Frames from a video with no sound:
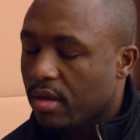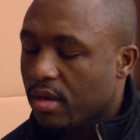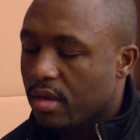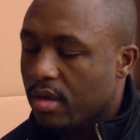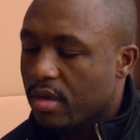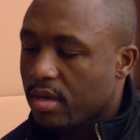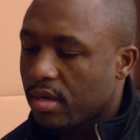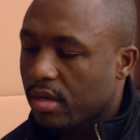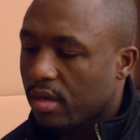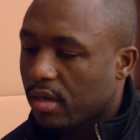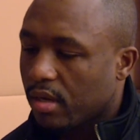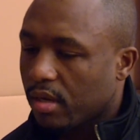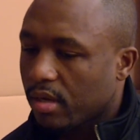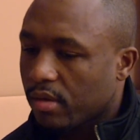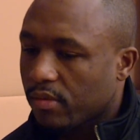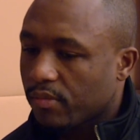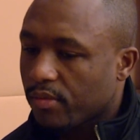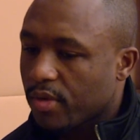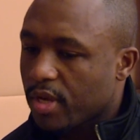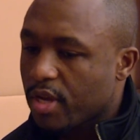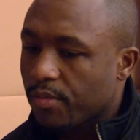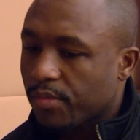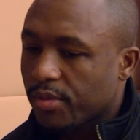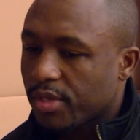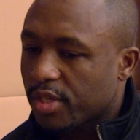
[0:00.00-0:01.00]
he uh,
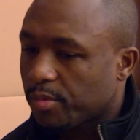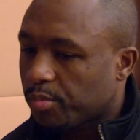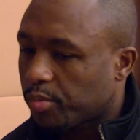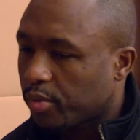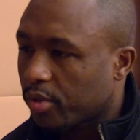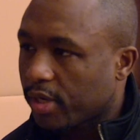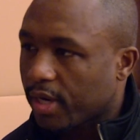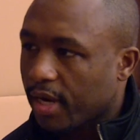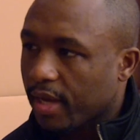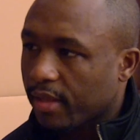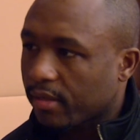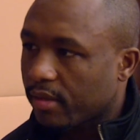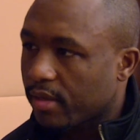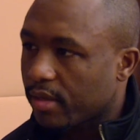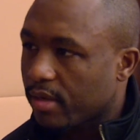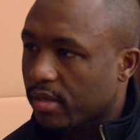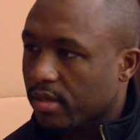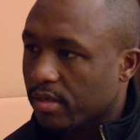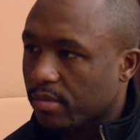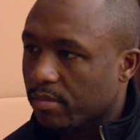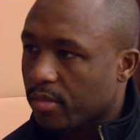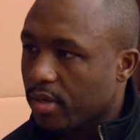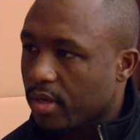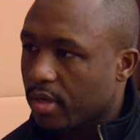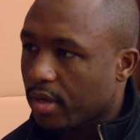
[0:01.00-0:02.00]
he would just point out
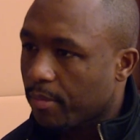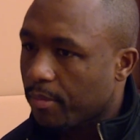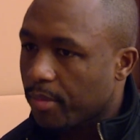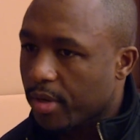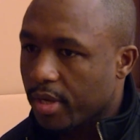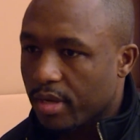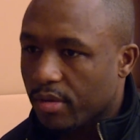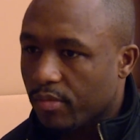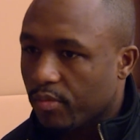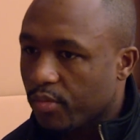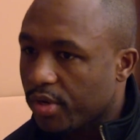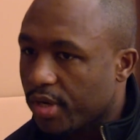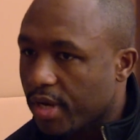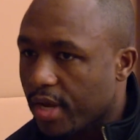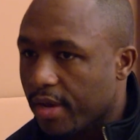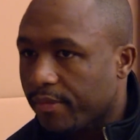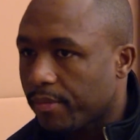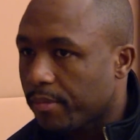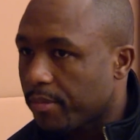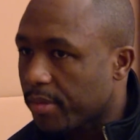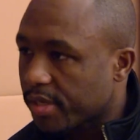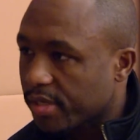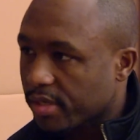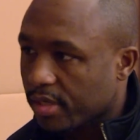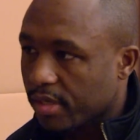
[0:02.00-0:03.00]
things to me. I mean, we
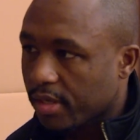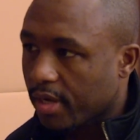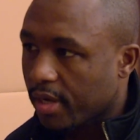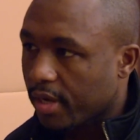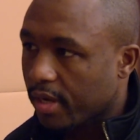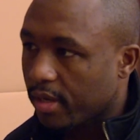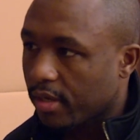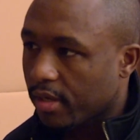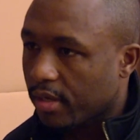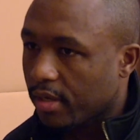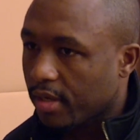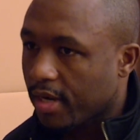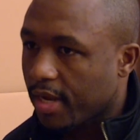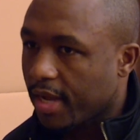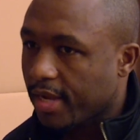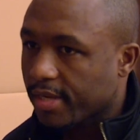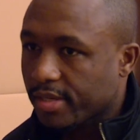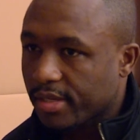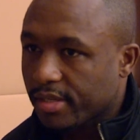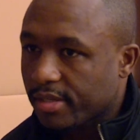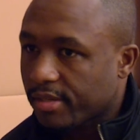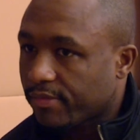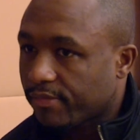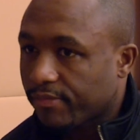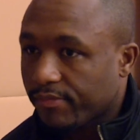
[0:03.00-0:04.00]
never missed a night, and I
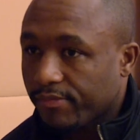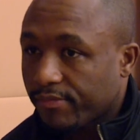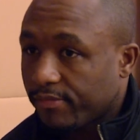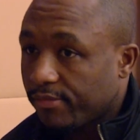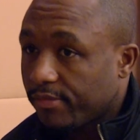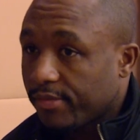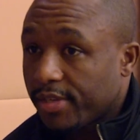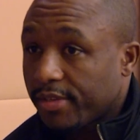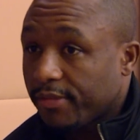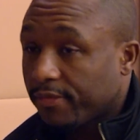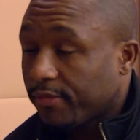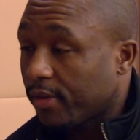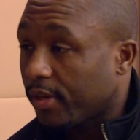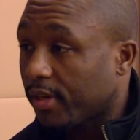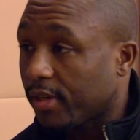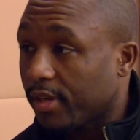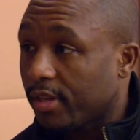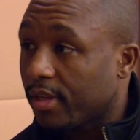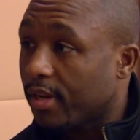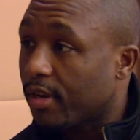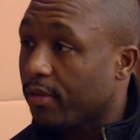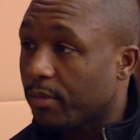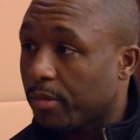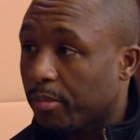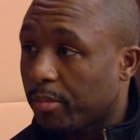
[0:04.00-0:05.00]
just just fell in
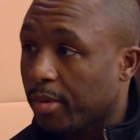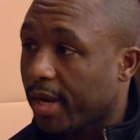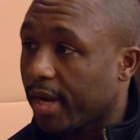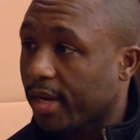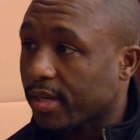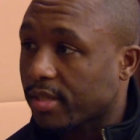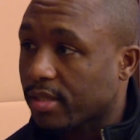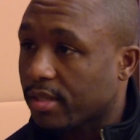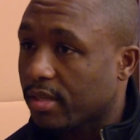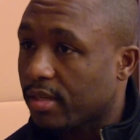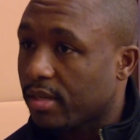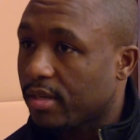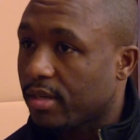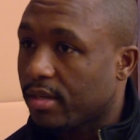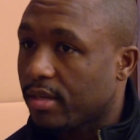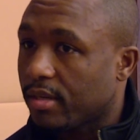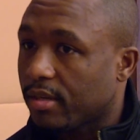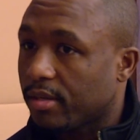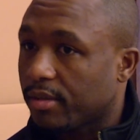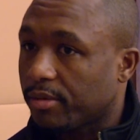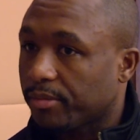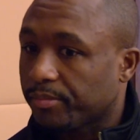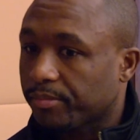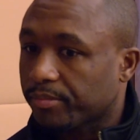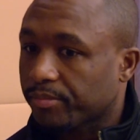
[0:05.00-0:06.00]
love with boxing, and
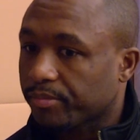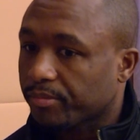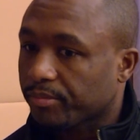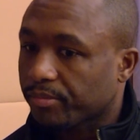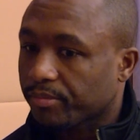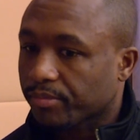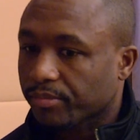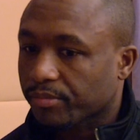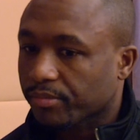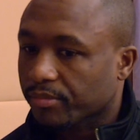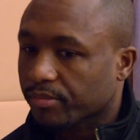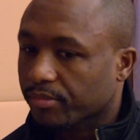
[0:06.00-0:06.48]
uh,